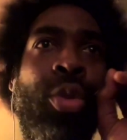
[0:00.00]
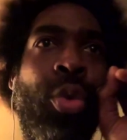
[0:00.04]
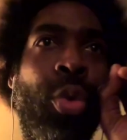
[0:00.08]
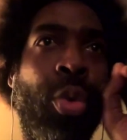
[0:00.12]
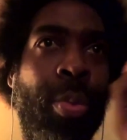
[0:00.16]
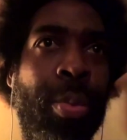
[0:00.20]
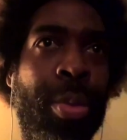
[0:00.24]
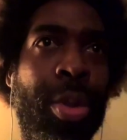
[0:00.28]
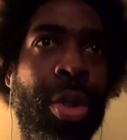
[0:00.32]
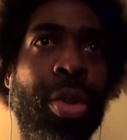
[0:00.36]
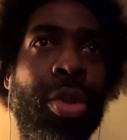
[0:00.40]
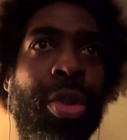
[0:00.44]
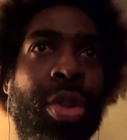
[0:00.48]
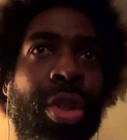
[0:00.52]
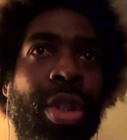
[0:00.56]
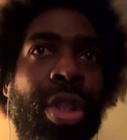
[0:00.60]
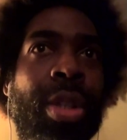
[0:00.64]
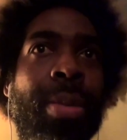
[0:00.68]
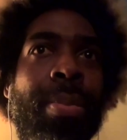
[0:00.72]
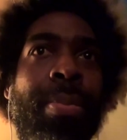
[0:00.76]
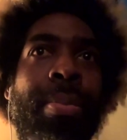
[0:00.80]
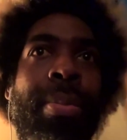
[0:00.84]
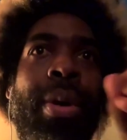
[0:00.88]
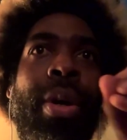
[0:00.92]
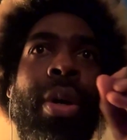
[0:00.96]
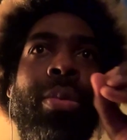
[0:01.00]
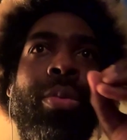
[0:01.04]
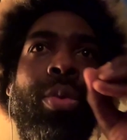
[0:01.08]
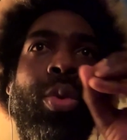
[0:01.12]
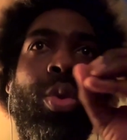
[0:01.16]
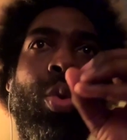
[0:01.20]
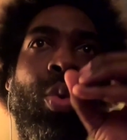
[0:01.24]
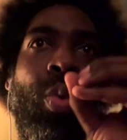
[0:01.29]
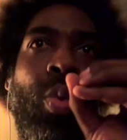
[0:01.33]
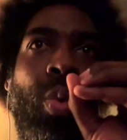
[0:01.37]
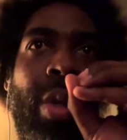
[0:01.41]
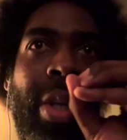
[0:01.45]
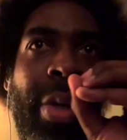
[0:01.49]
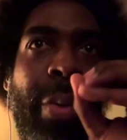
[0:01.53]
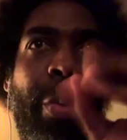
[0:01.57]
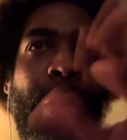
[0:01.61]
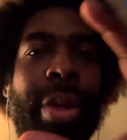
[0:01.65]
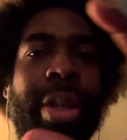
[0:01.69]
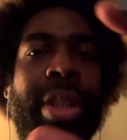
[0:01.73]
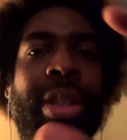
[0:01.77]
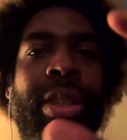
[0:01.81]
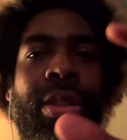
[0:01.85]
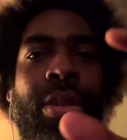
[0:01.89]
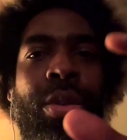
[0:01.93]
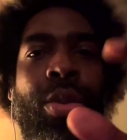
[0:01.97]
through music, but through
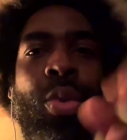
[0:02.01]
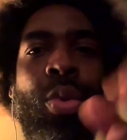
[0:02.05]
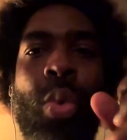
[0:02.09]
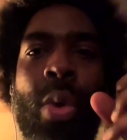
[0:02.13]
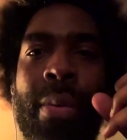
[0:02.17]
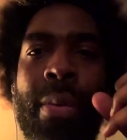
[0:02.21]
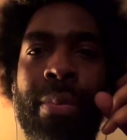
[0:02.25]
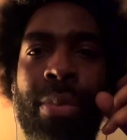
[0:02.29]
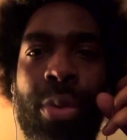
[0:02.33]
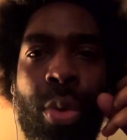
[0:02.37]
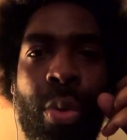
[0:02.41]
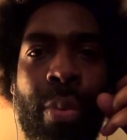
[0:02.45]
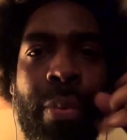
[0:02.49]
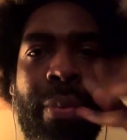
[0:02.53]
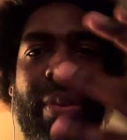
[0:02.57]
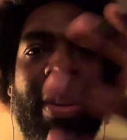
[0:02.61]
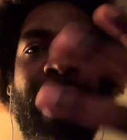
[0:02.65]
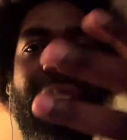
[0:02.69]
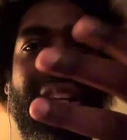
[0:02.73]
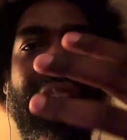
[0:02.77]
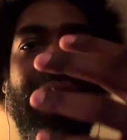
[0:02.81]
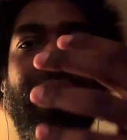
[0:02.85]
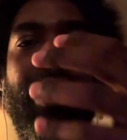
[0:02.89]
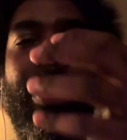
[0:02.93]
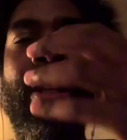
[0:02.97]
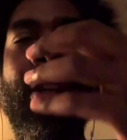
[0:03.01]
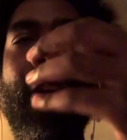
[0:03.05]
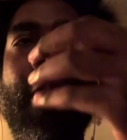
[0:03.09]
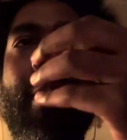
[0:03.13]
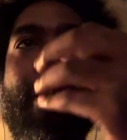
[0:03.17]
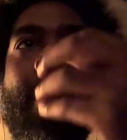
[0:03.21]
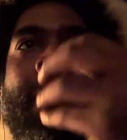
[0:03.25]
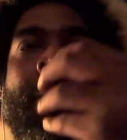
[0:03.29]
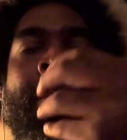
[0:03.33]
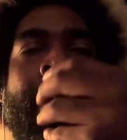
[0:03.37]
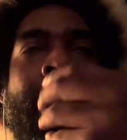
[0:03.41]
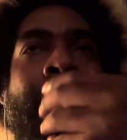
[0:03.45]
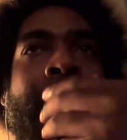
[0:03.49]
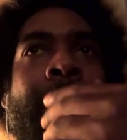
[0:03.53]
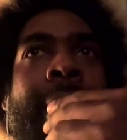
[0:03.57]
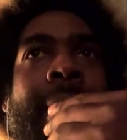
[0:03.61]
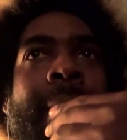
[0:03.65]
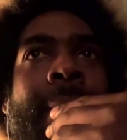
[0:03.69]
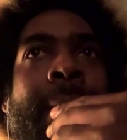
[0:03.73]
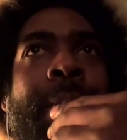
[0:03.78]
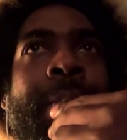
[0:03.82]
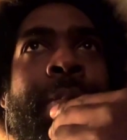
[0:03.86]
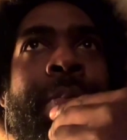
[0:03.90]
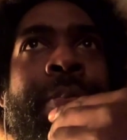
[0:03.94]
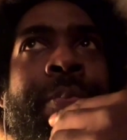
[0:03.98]
lyrics too, and through feelings.
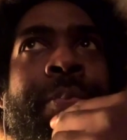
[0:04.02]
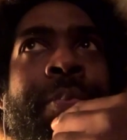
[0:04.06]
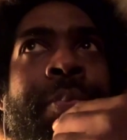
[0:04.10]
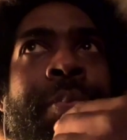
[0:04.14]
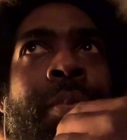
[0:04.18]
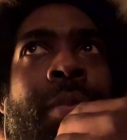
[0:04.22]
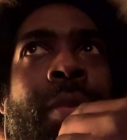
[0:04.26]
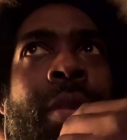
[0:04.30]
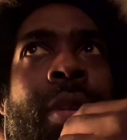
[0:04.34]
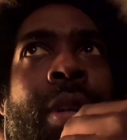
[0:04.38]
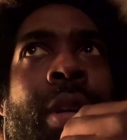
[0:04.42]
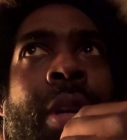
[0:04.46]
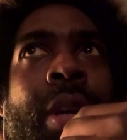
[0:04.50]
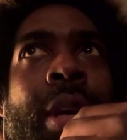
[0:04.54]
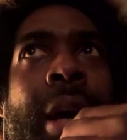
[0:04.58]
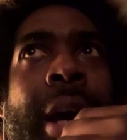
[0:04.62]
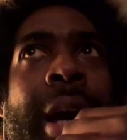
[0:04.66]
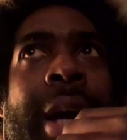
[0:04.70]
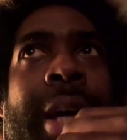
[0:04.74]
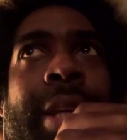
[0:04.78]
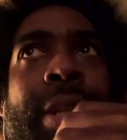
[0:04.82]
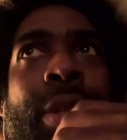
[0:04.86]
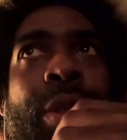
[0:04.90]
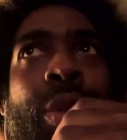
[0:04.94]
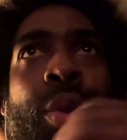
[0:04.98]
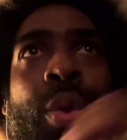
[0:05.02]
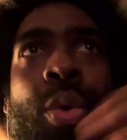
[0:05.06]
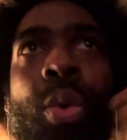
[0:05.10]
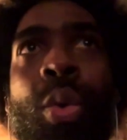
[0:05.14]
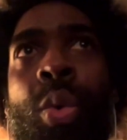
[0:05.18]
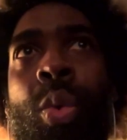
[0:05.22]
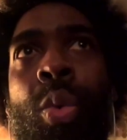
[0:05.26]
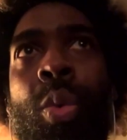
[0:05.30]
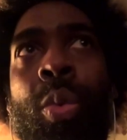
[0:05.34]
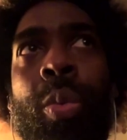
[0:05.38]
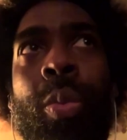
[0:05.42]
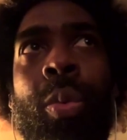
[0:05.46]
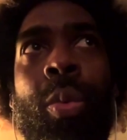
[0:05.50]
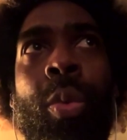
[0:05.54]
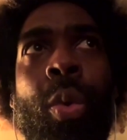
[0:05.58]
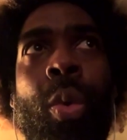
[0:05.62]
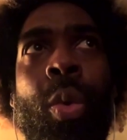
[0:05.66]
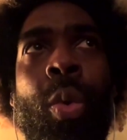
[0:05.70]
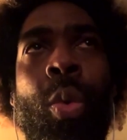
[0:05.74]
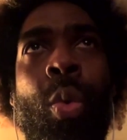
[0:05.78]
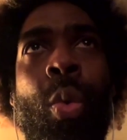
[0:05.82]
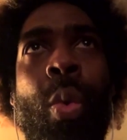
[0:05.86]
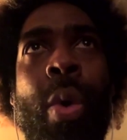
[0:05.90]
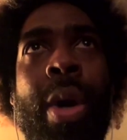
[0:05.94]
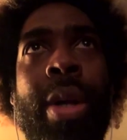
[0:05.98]
I do
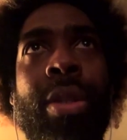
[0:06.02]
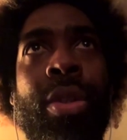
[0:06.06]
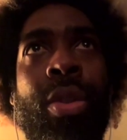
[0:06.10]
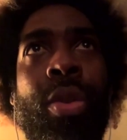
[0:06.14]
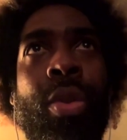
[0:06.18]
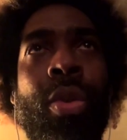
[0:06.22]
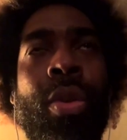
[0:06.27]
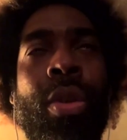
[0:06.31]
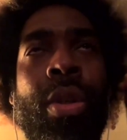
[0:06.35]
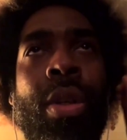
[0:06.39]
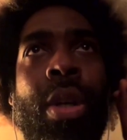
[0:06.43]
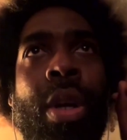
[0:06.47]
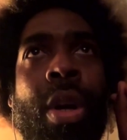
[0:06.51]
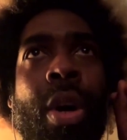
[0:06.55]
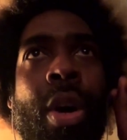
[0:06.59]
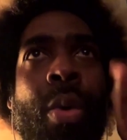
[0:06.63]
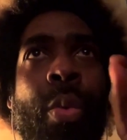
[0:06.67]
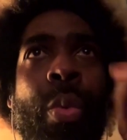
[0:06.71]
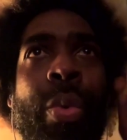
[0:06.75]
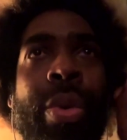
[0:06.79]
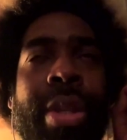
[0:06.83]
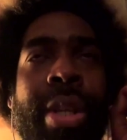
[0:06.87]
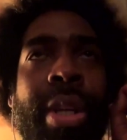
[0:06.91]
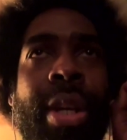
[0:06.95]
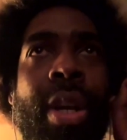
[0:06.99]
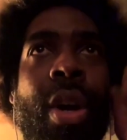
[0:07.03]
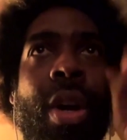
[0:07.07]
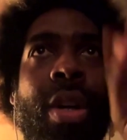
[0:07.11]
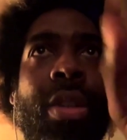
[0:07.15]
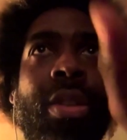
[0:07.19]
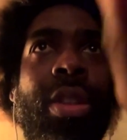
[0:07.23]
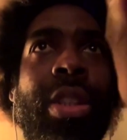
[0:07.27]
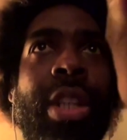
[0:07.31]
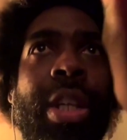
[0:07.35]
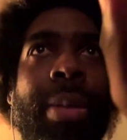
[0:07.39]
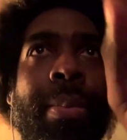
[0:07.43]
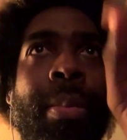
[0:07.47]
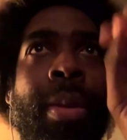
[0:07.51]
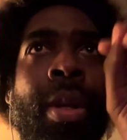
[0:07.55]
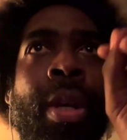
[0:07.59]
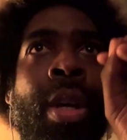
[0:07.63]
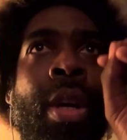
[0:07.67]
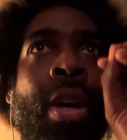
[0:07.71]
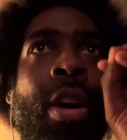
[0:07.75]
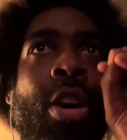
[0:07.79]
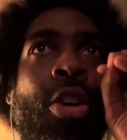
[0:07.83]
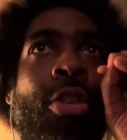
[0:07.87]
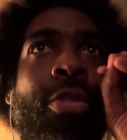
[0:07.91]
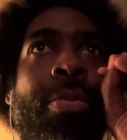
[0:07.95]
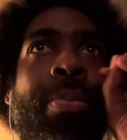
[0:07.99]
want to come with the concept
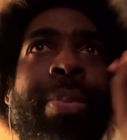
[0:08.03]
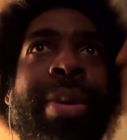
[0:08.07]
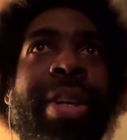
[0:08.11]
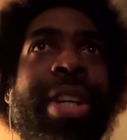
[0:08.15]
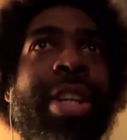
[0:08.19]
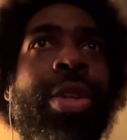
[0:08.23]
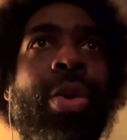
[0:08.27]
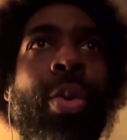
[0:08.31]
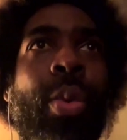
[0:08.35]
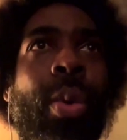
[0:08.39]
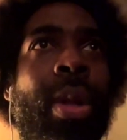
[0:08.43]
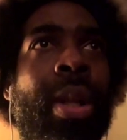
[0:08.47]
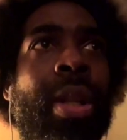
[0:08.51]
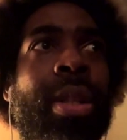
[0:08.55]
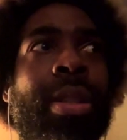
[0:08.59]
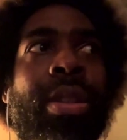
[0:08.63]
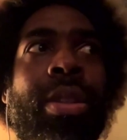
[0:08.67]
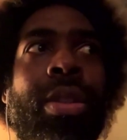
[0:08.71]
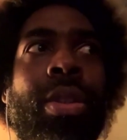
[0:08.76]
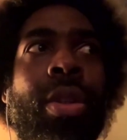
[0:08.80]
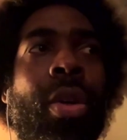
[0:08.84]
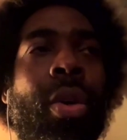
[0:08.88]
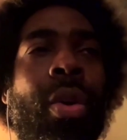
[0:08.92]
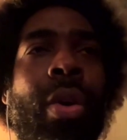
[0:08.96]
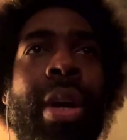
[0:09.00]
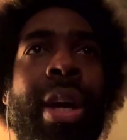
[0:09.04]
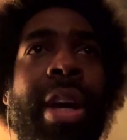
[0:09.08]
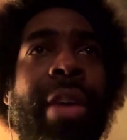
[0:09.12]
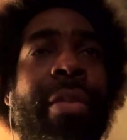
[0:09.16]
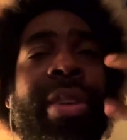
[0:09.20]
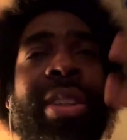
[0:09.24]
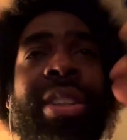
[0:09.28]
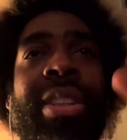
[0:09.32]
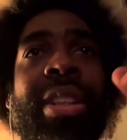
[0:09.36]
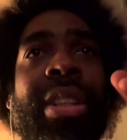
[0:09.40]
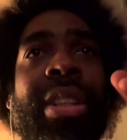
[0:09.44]
of visuals, so every